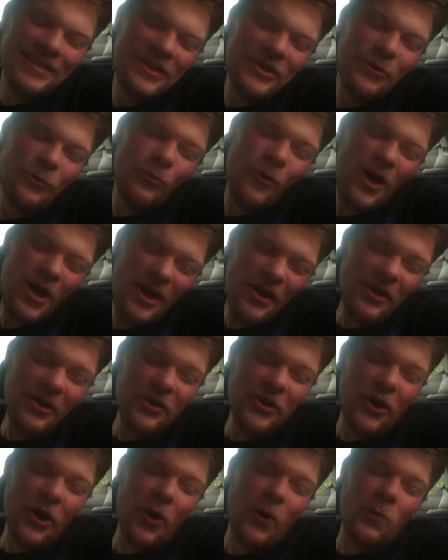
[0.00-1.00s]
You want
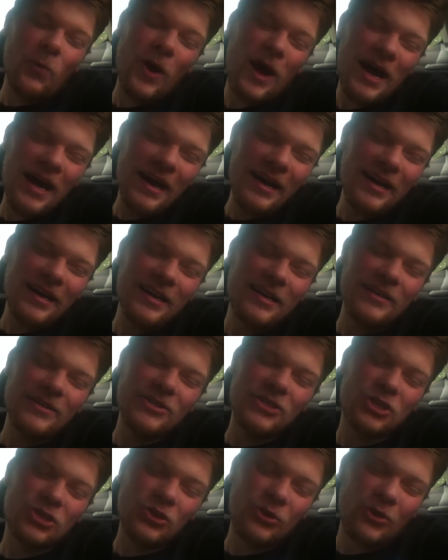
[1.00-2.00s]
to know why I
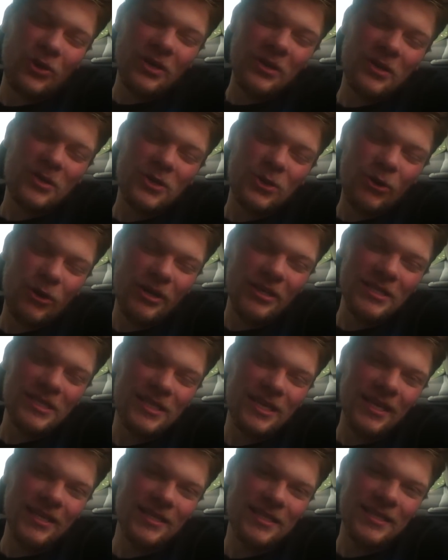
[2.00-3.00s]
enjoyed the
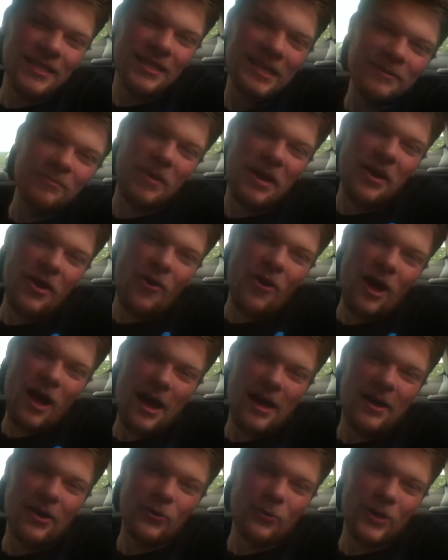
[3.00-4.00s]
2016 Mid
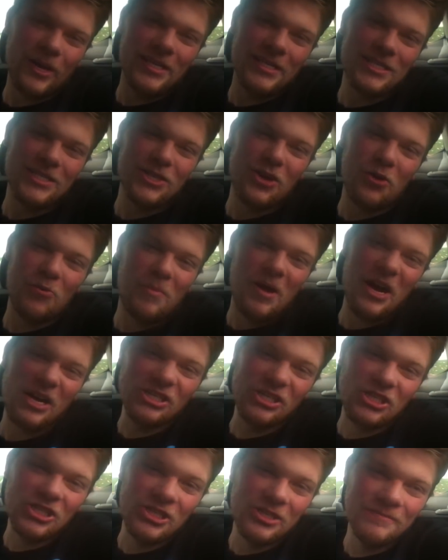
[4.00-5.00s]
Ohio race so
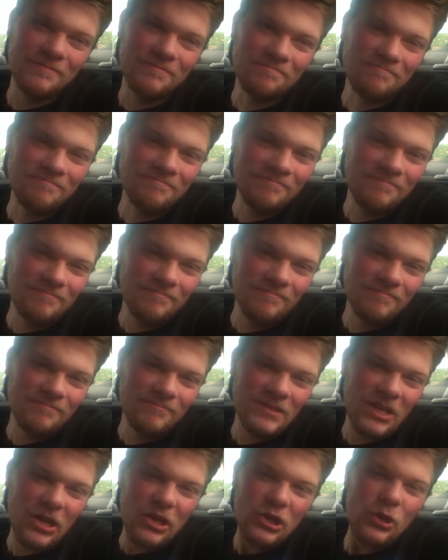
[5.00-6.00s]
much?
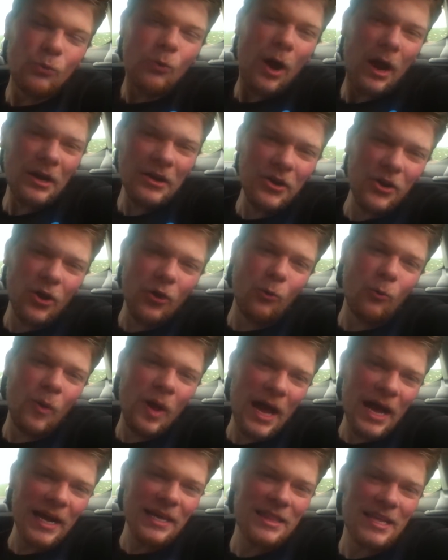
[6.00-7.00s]
You want to know
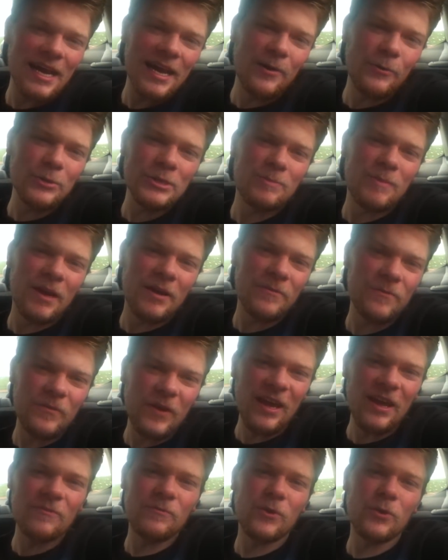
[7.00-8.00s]
why that was my
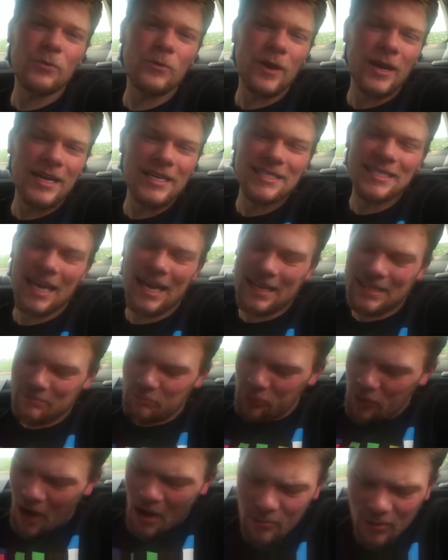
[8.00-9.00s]
favorite race
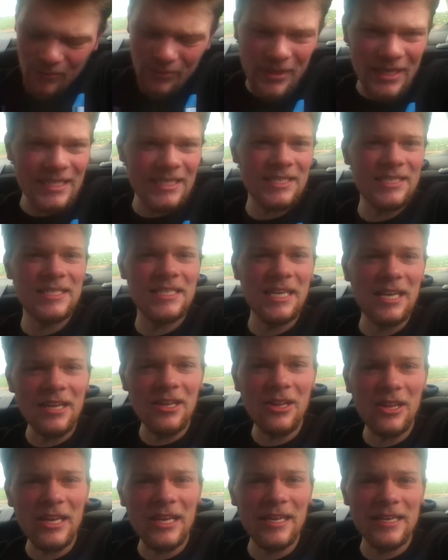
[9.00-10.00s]
and probably
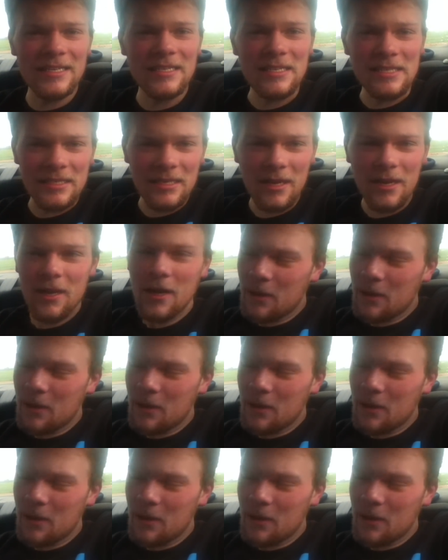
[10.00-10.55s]
still is